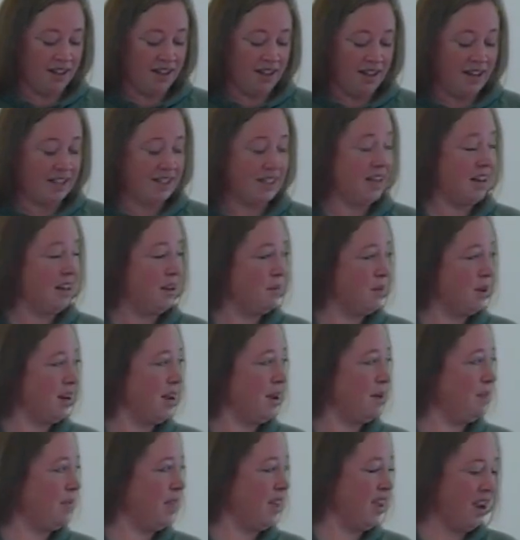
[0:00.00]
Is anyone
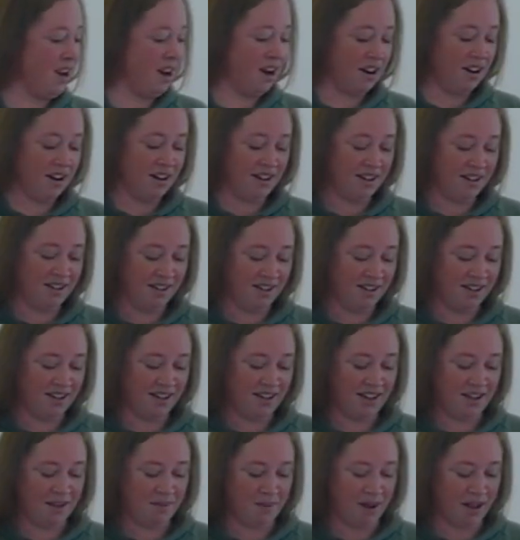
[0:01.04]
up there?
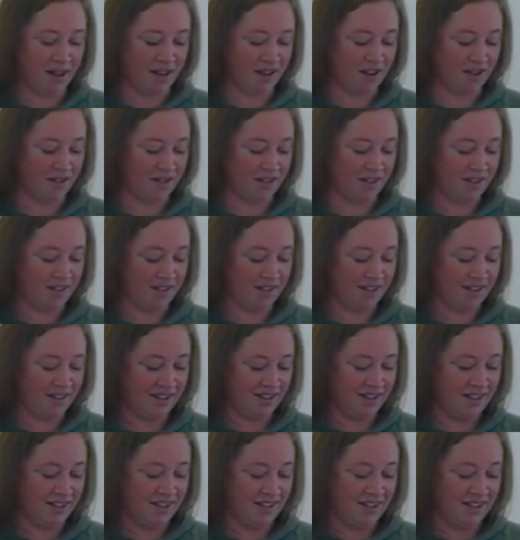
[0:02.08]
He bellowed.
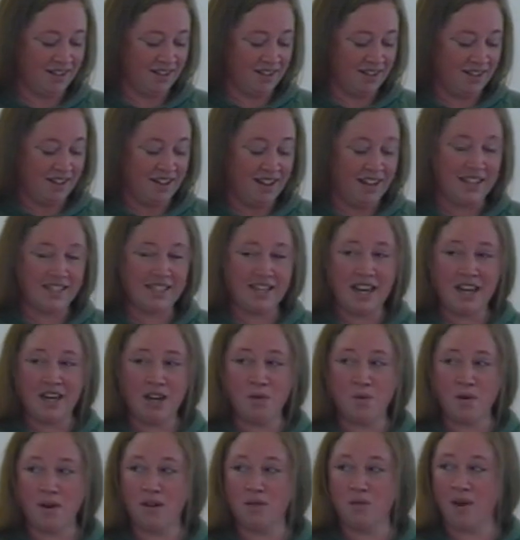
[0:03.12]
Is
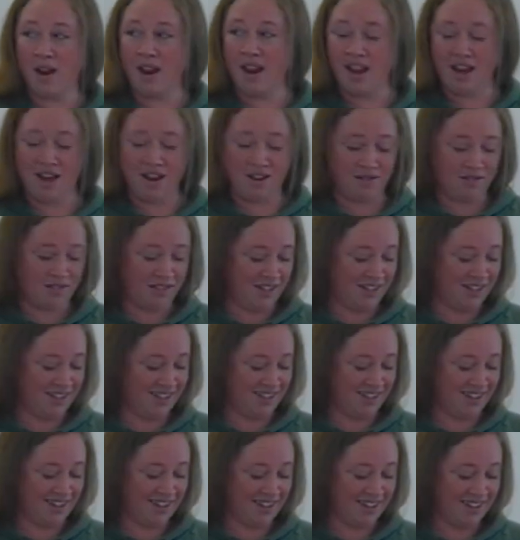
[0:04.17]
anyone around?
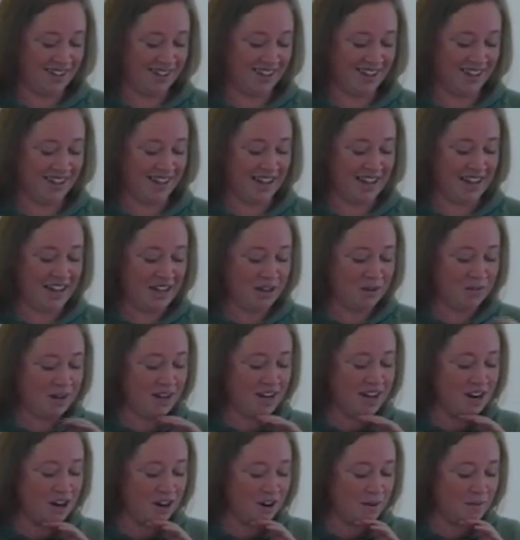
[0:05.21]
Can anyone
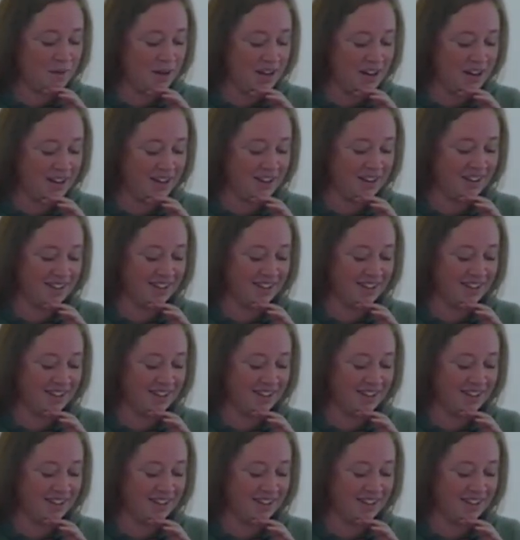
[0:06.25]
hear me?